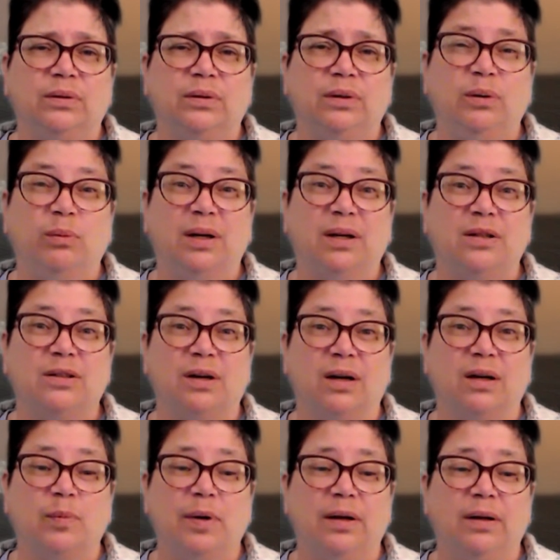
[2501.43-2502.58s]
You want to
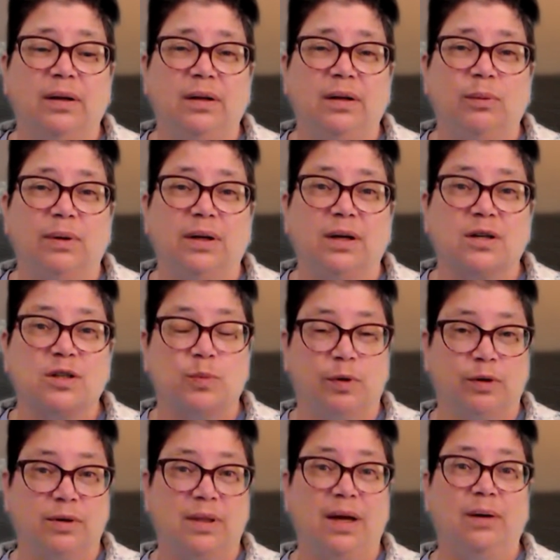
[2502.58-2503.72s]
talk about it? You want to
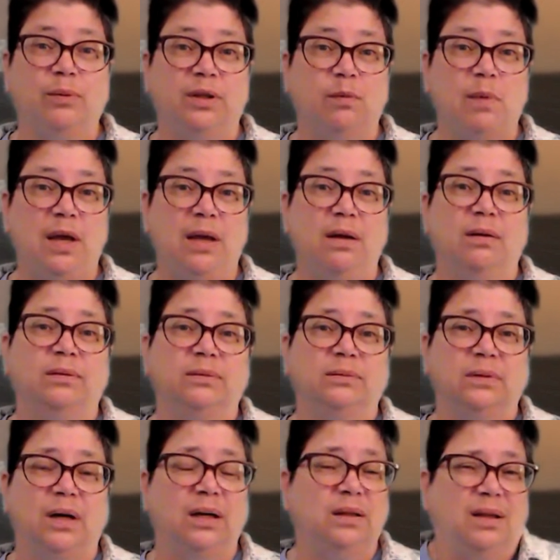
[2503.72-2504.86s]
explore that with me?
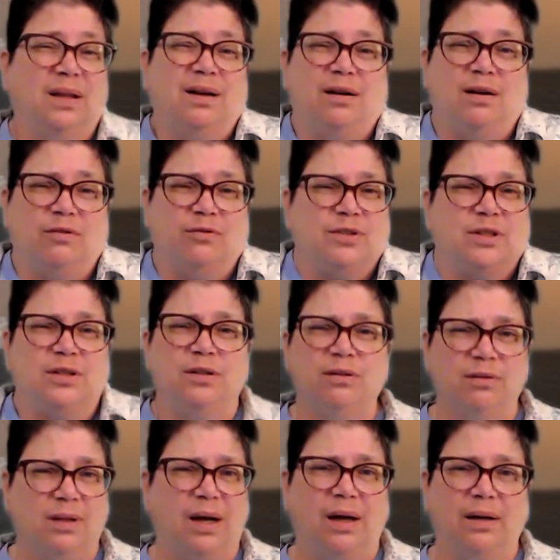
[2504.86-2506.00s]
I'd love to do
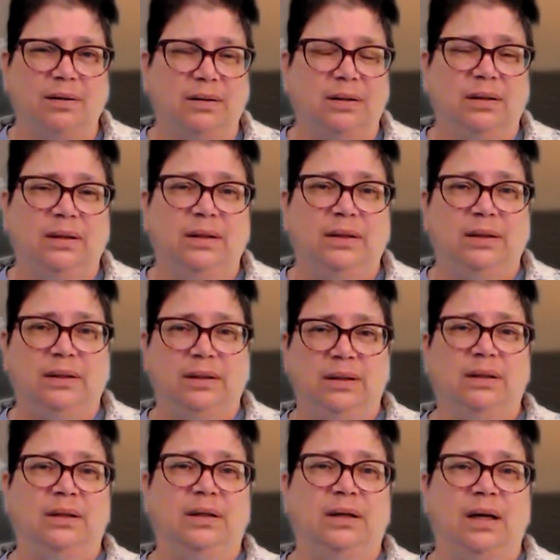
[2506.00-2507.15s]
that.
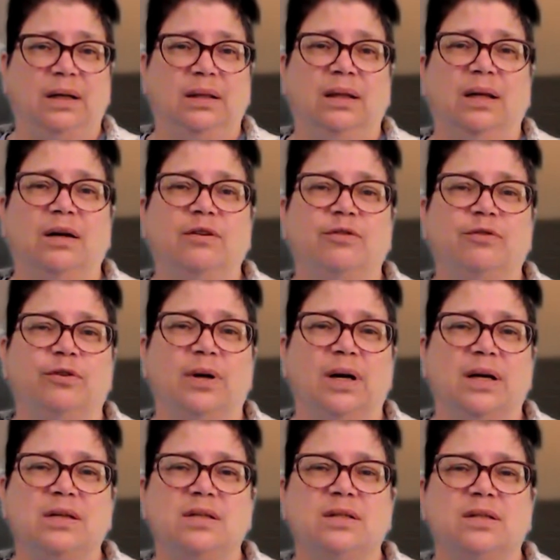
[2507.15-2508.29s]
I'd love for
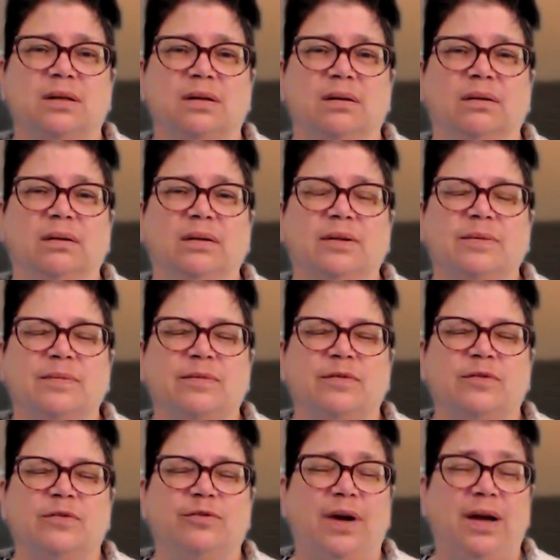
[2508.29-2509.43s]
us to
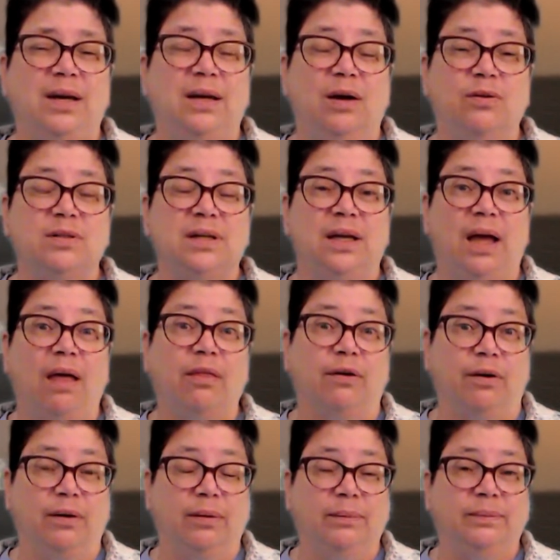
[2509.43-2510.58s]
find out together.